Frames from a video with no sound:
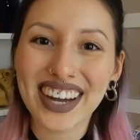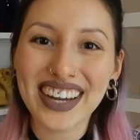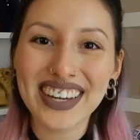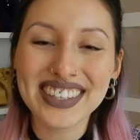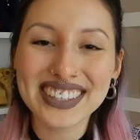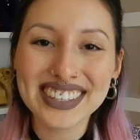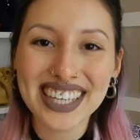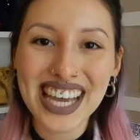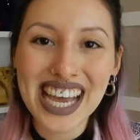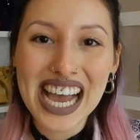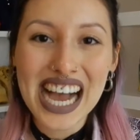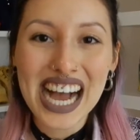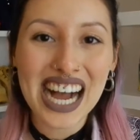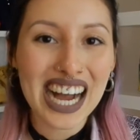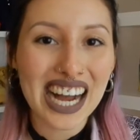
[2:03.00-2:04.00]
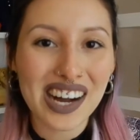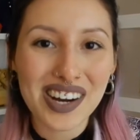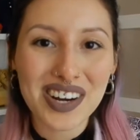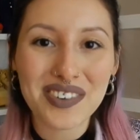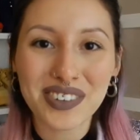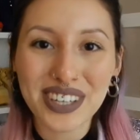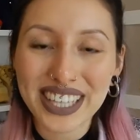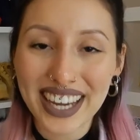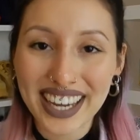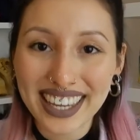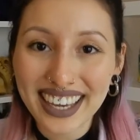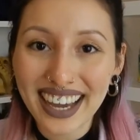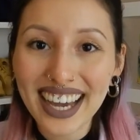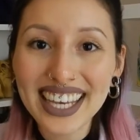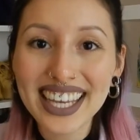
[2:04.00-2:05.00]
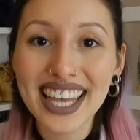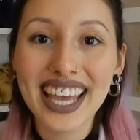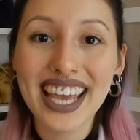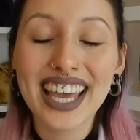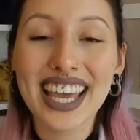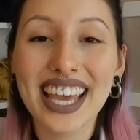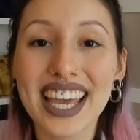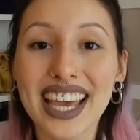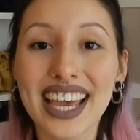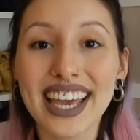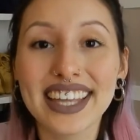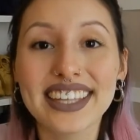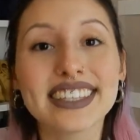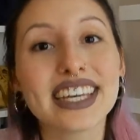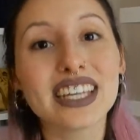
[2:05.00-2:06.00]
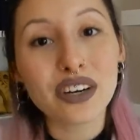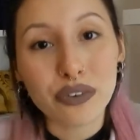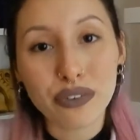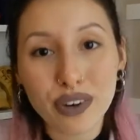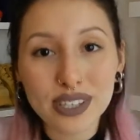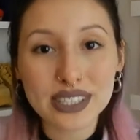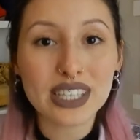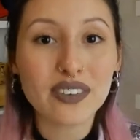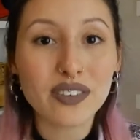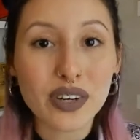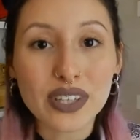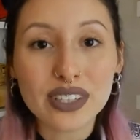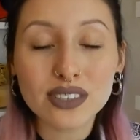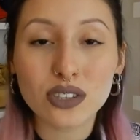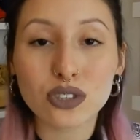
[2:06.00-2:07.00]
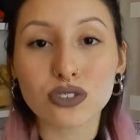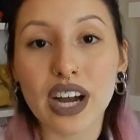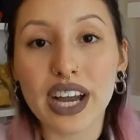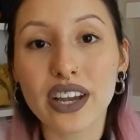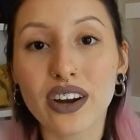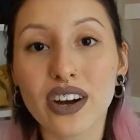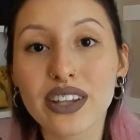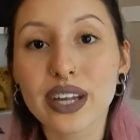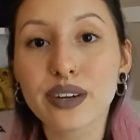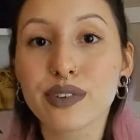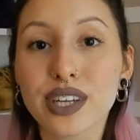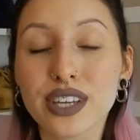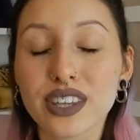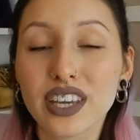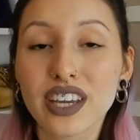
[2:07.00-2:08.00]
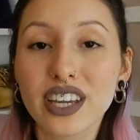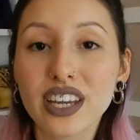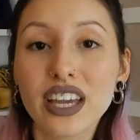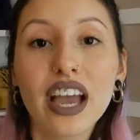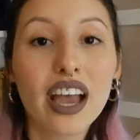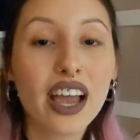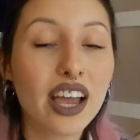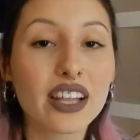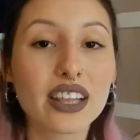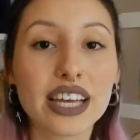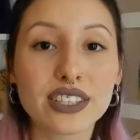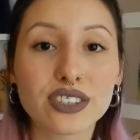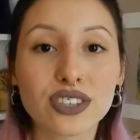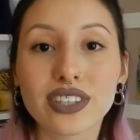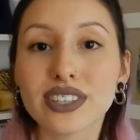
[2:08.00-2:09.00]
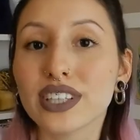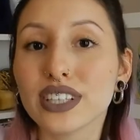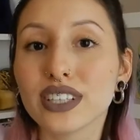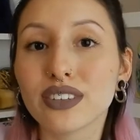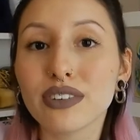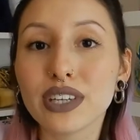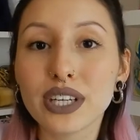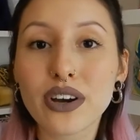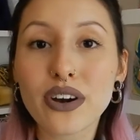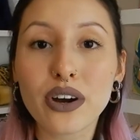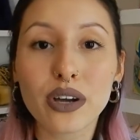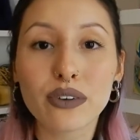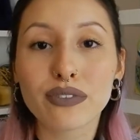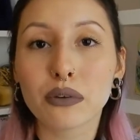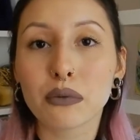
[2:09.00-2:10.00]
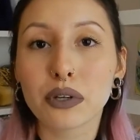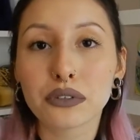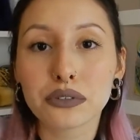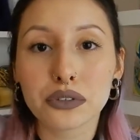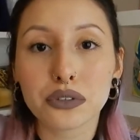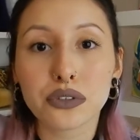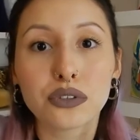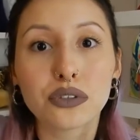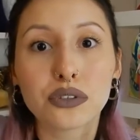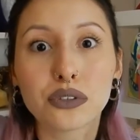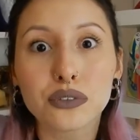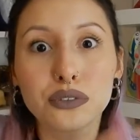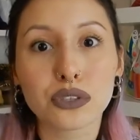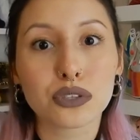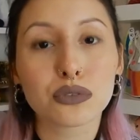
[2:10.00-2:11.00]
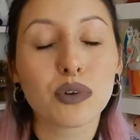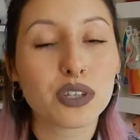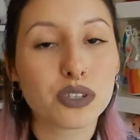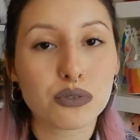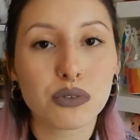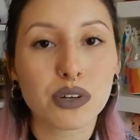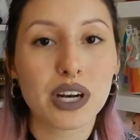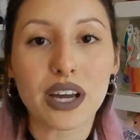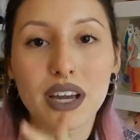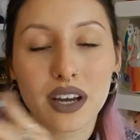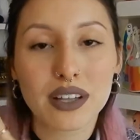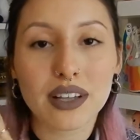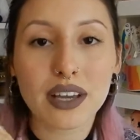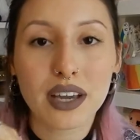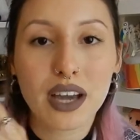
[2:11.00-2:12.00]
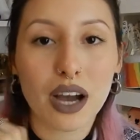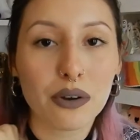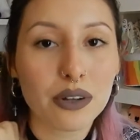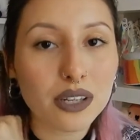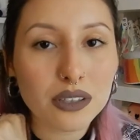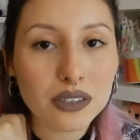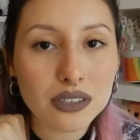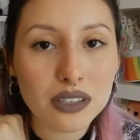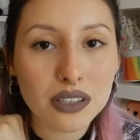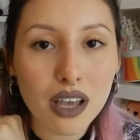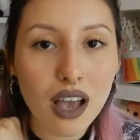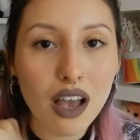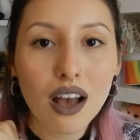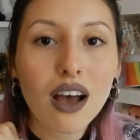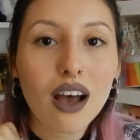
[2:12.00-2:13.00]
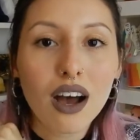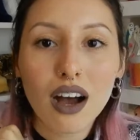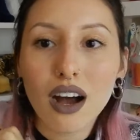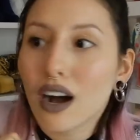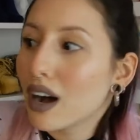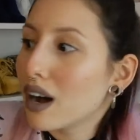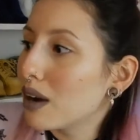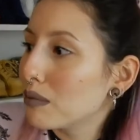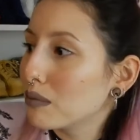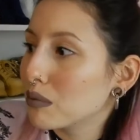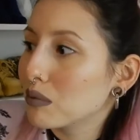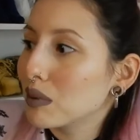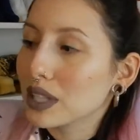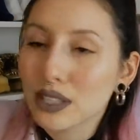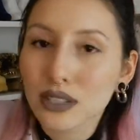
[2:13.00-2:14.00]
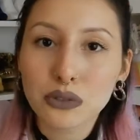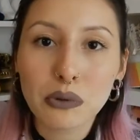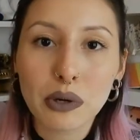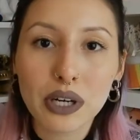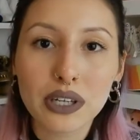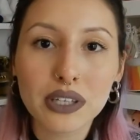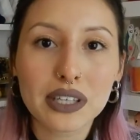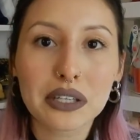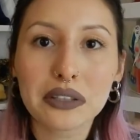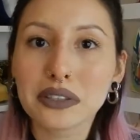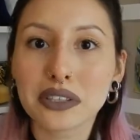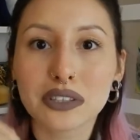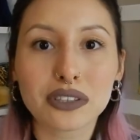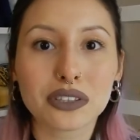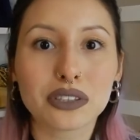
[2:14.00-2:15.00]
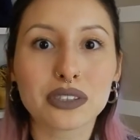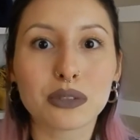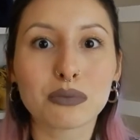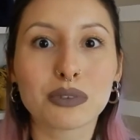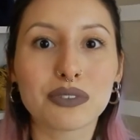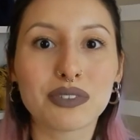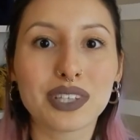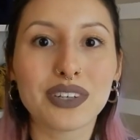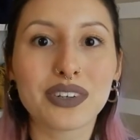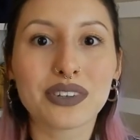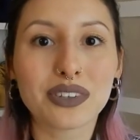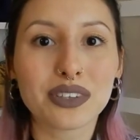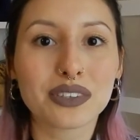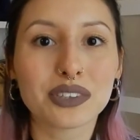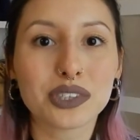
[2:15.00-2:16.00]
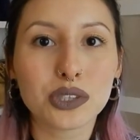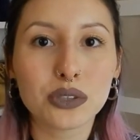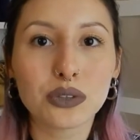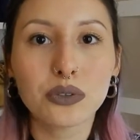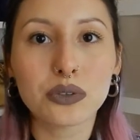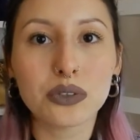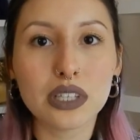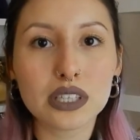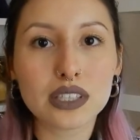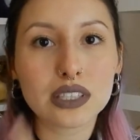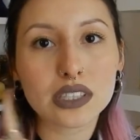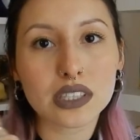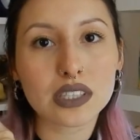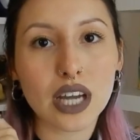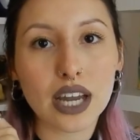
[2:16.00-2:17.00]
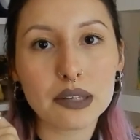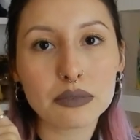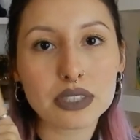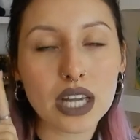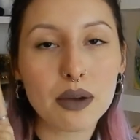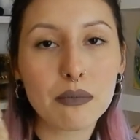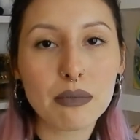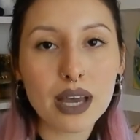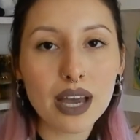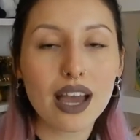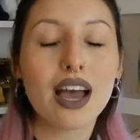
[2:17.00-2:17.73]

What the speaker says: guys what I got. And then of course I'm going to try on everything later on in the video. If you want to just watch what I got, like how it looks when it's worn, then you can just skip the video to this timestamp.